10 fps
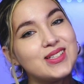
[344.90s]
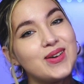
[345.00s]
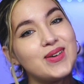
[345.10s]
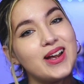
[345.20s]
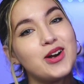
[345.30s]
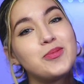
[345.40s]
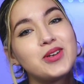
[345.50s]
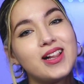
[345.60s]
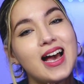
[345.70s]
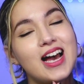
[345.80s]
So I hope you
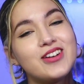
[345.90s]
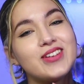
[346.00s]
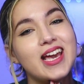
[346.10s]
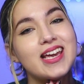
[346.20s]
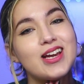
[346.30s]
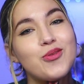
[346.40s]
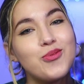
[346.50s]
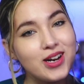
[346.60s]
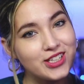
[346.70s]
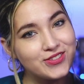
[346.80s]
all have a
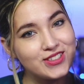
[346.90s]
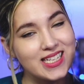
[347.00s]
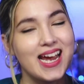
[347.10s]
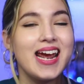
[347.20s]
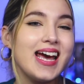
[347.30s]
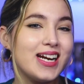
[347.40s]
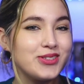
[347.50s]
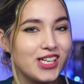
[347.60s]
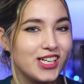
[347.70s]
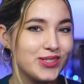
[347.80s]
wonderful day, and I
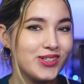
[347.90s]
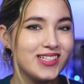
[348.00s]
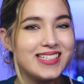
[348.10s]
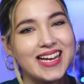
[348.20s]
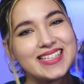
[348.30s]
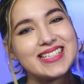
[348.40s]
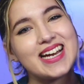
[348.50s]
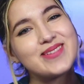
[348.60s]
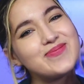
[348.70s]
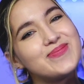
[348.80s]
will talk to you all next
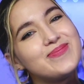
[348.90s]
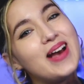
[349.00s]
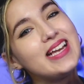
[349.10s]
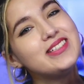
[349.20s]
time. Bye.